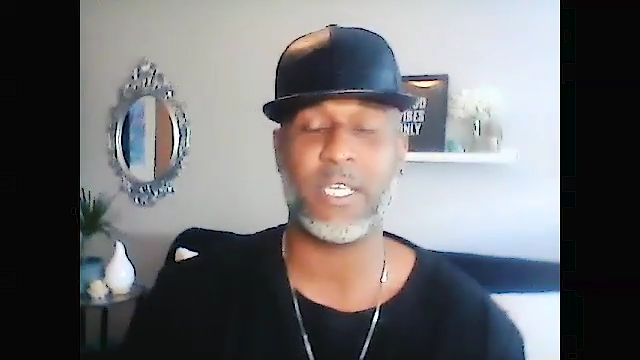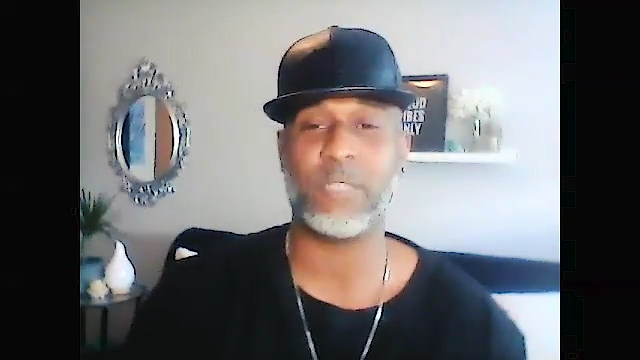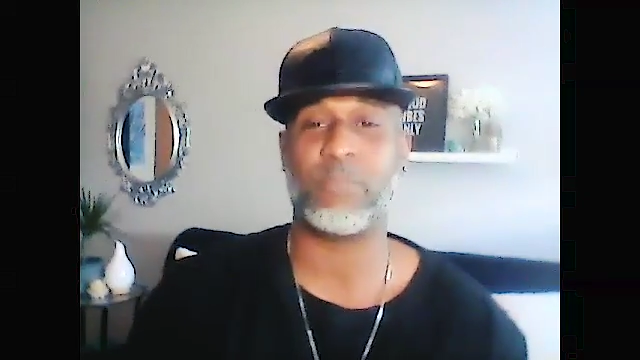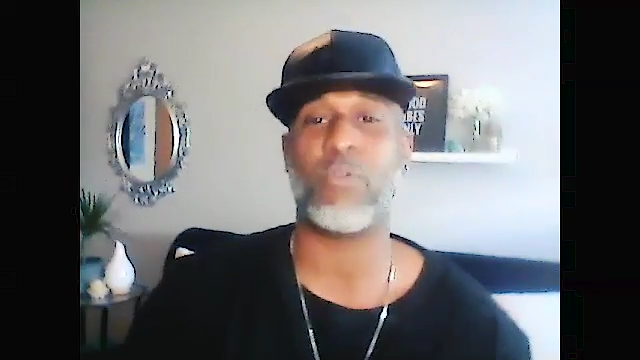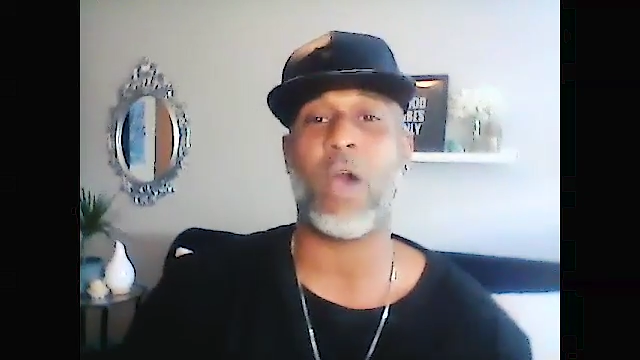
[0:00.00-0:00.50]

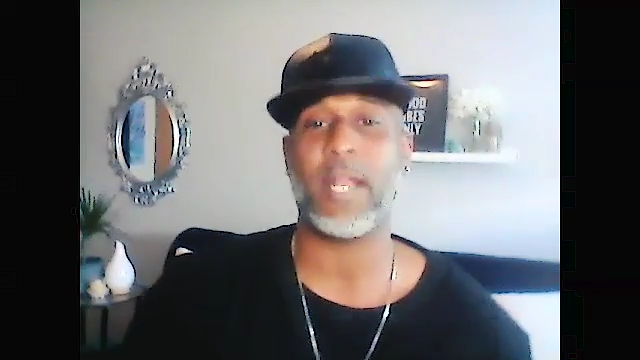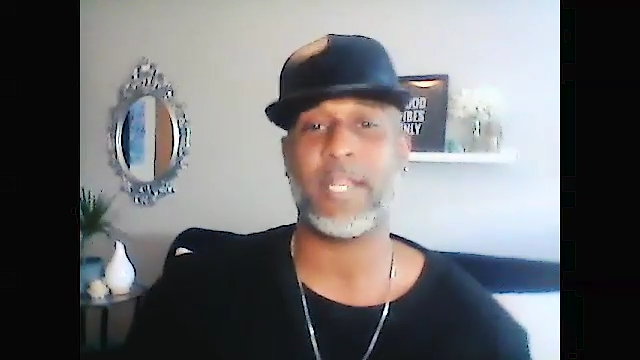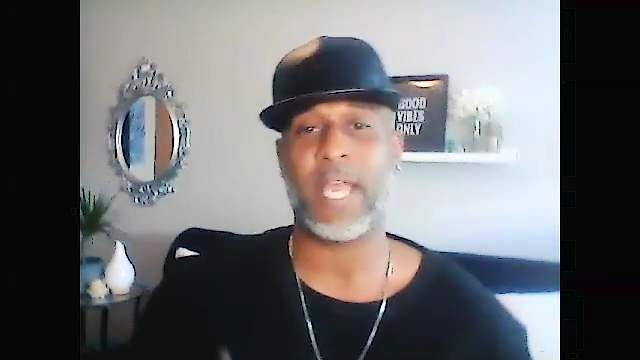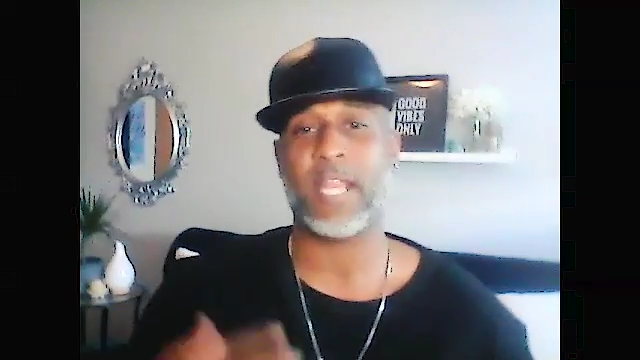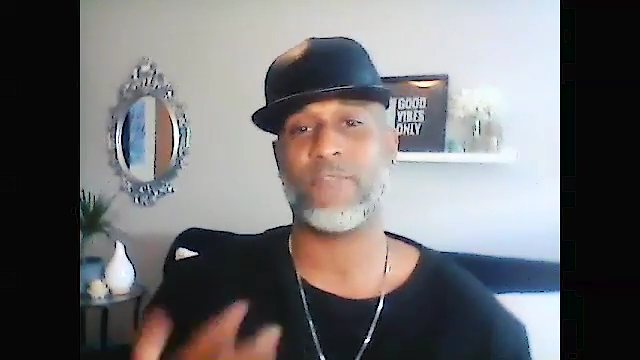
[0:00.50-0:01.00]
brought
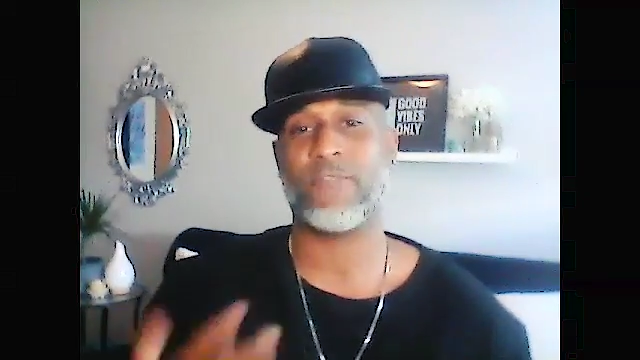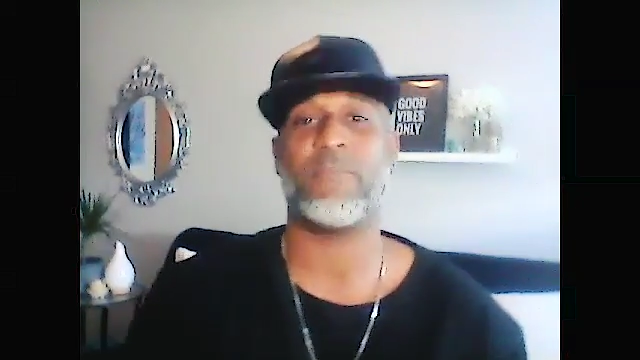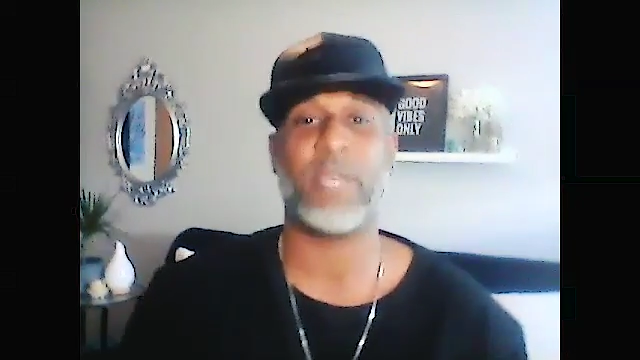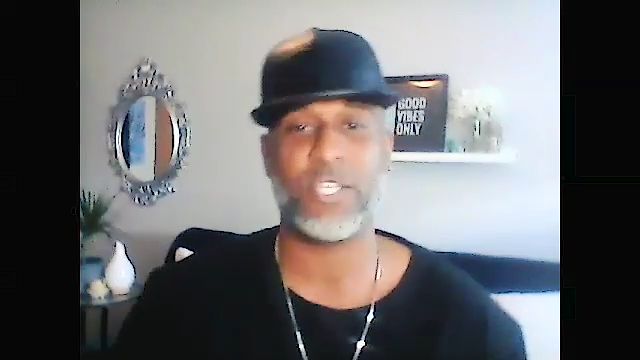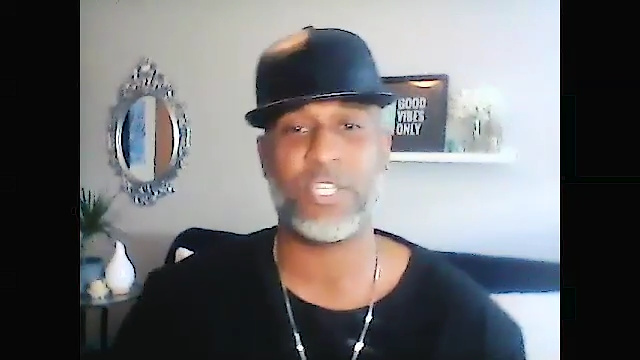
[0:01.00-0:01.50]
that
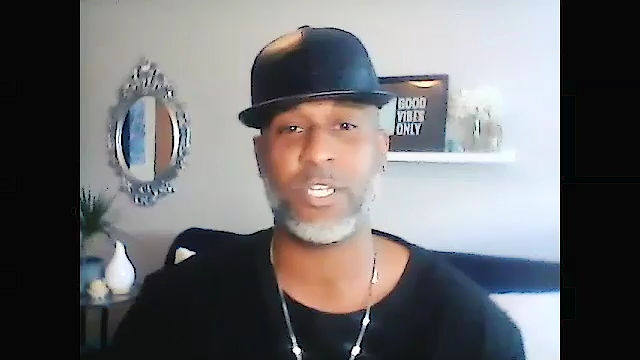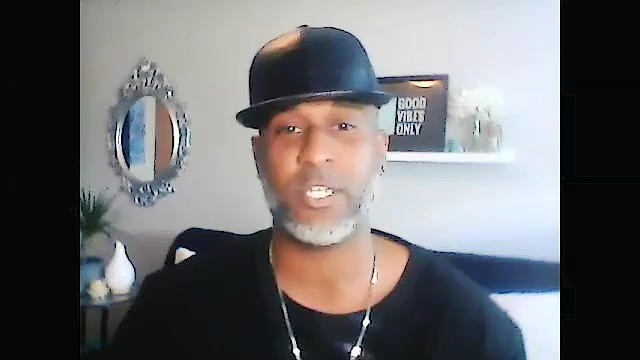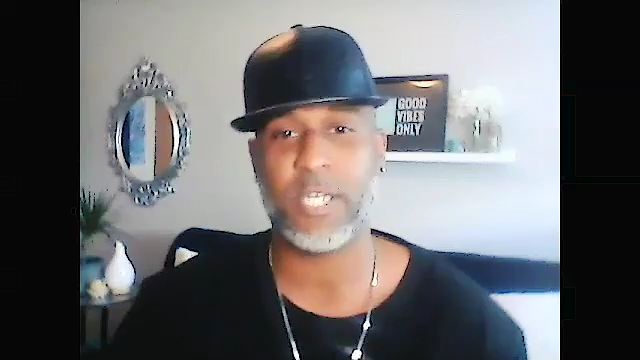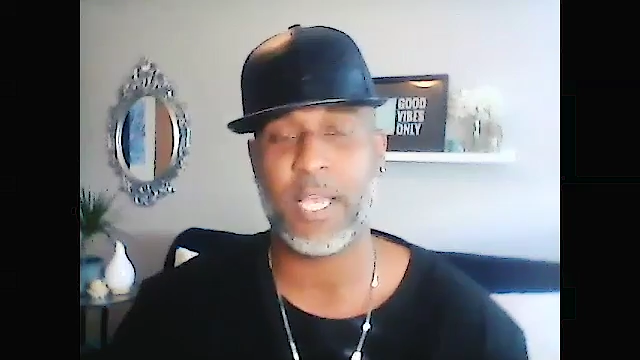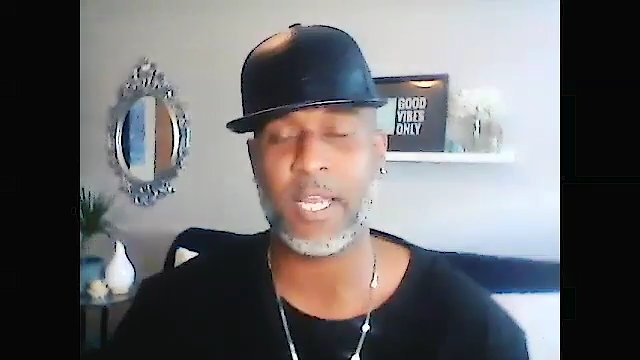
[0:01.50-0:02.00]

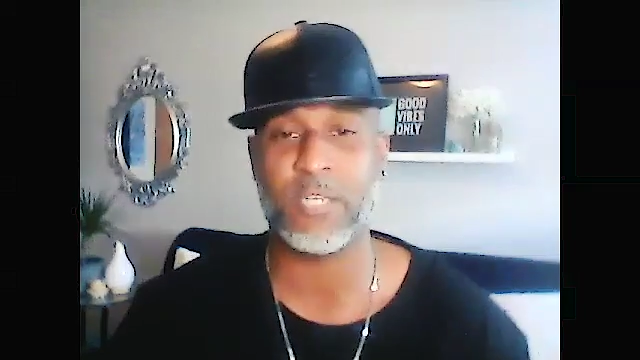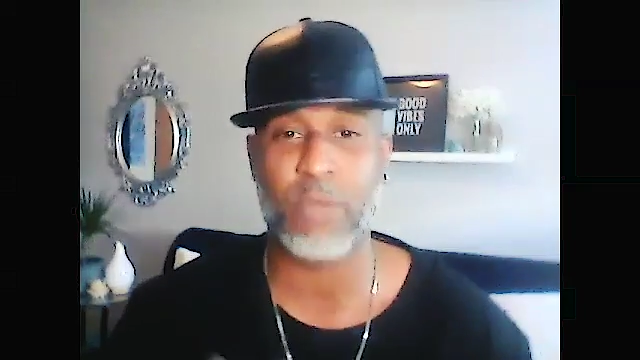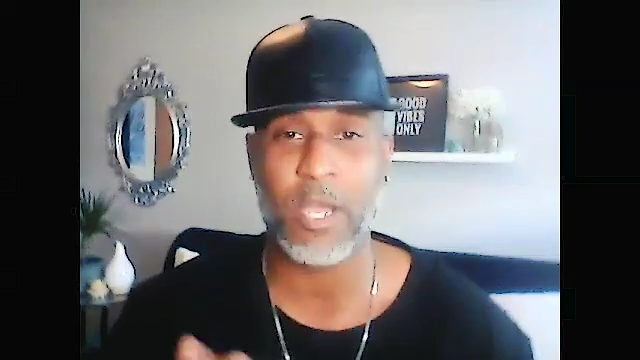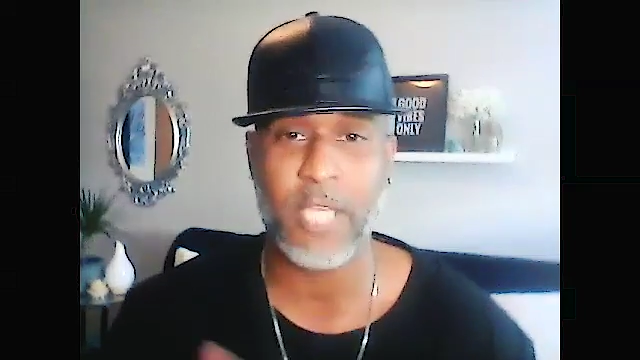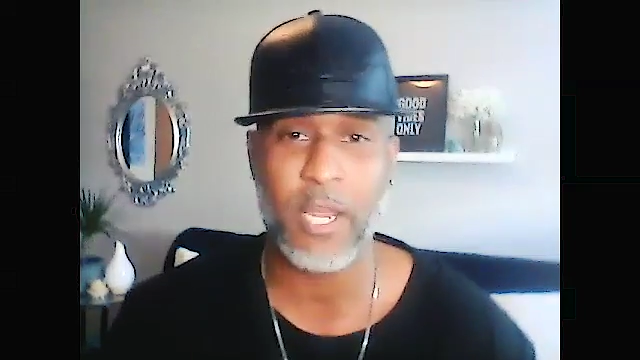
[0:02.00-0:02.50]
information and he's
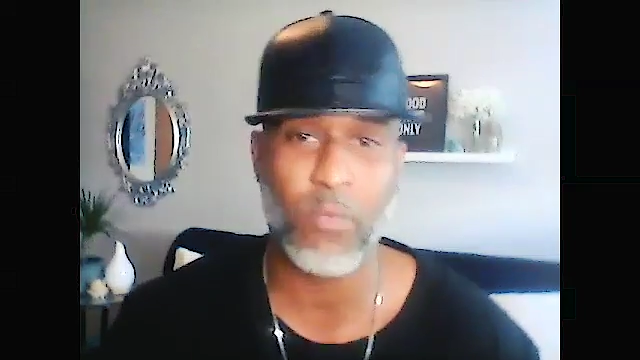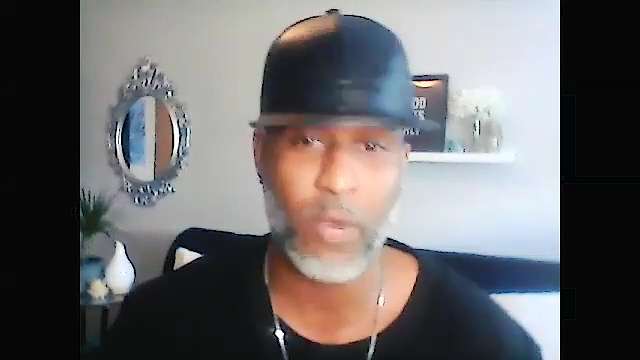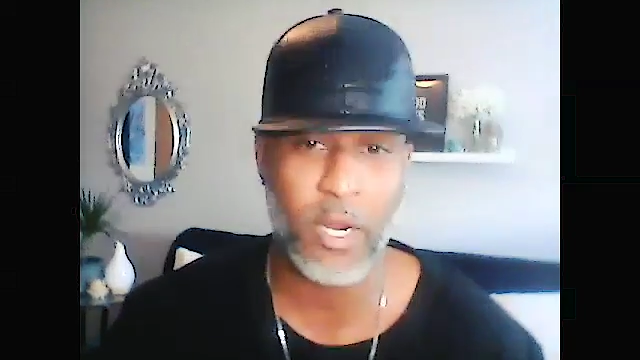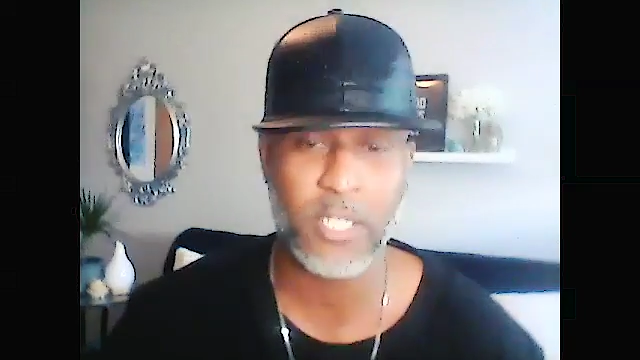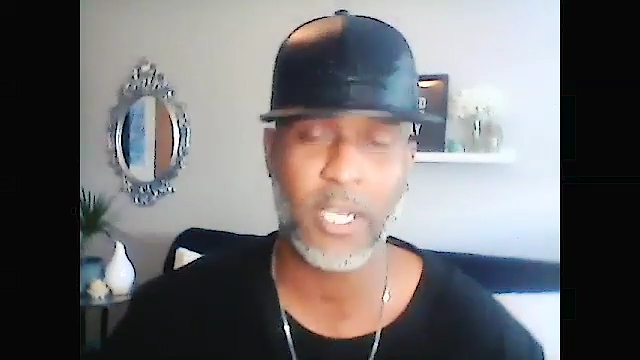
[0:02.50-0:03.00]
brought that
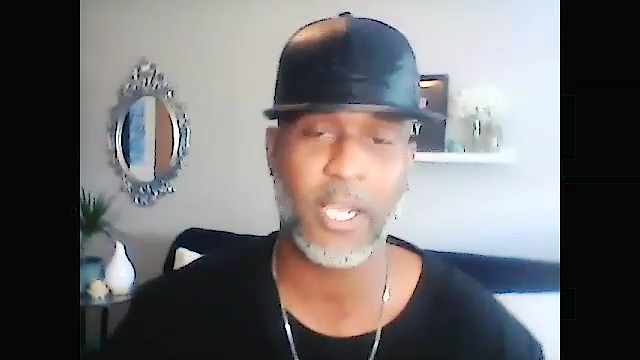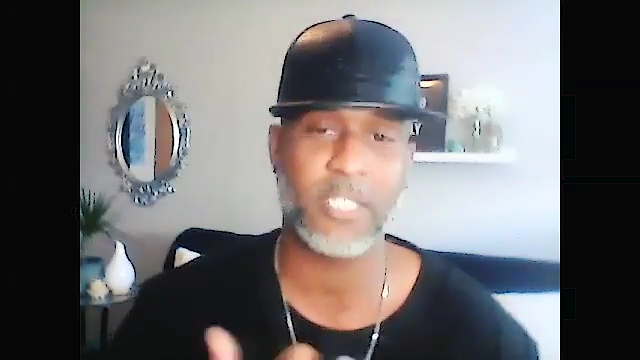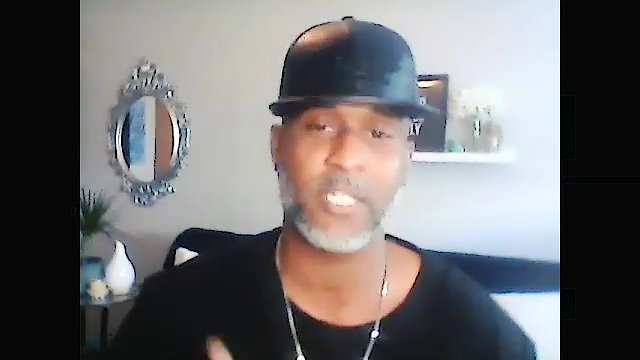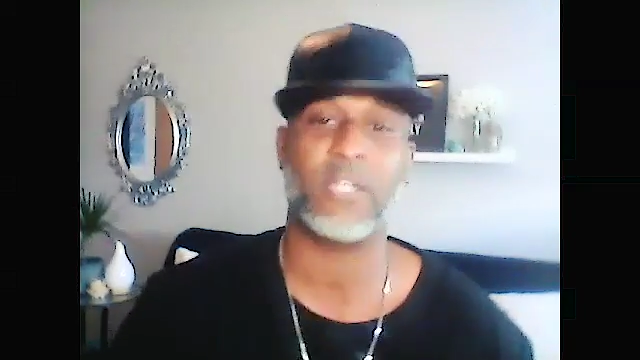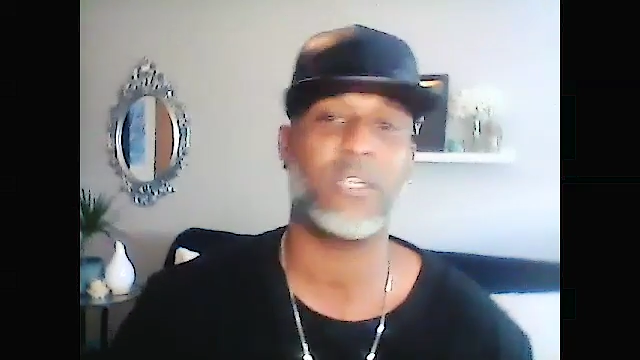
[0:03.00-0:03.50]
awareness, like I
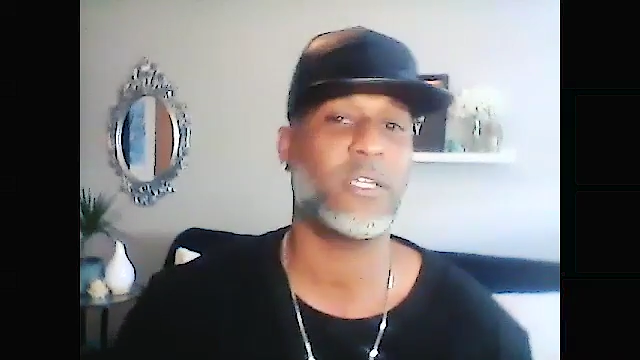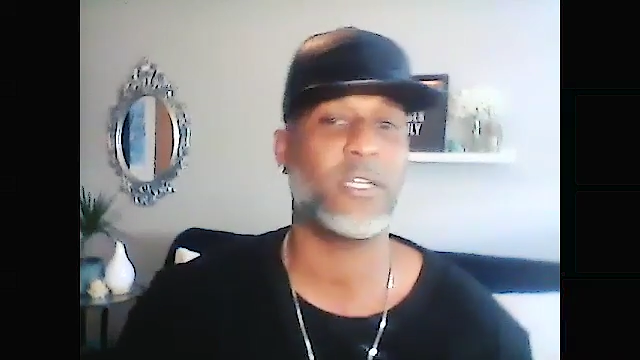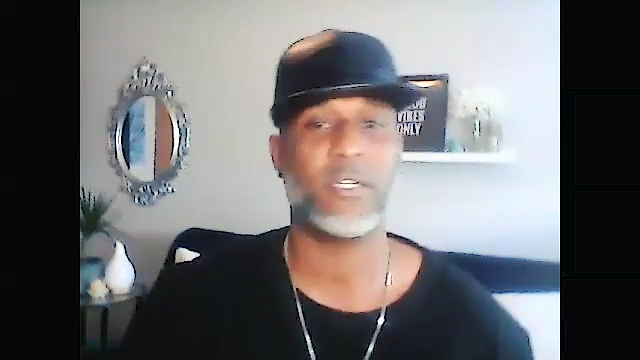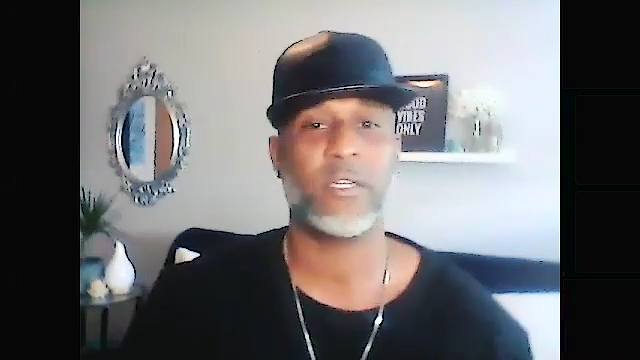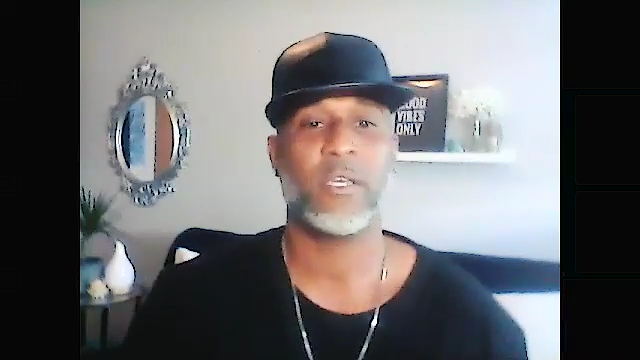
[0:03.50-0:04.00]
said
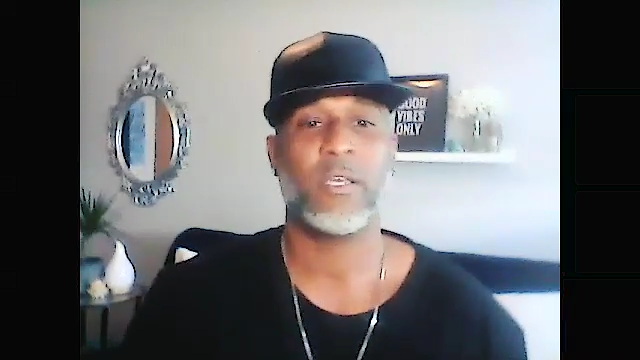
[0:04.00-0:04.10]
earlier.